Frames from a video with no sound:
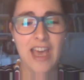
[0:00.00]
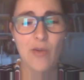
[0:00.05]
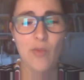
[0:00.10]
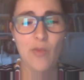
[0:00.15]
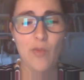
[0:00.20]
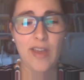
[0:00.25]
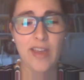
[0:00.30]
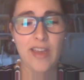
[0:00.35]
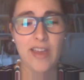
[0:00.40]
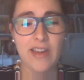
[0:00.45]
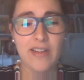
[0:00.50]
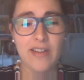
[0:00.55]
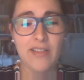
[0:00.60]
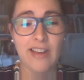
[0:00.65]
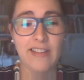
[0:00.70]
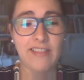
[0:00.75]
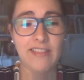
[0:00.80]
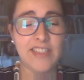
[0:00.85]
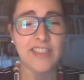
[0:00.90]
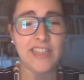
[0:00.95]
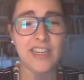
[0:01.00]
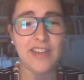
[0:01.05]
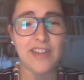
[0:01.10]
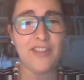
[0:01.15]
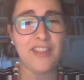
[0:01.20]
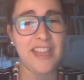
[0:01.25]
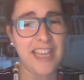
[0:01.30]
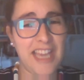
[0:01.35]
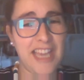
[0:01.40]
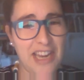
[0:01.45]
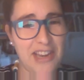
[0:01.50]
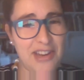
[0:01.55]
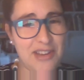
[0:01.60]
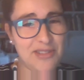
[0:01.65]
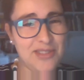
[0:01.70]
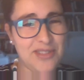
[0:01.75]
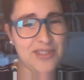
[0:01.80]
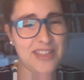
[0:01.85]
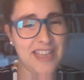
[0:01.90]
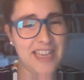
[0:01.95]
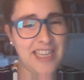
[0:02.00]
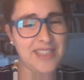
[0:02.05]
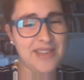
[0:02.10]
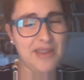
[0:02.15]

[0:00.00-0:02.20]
where I learned everything I know today.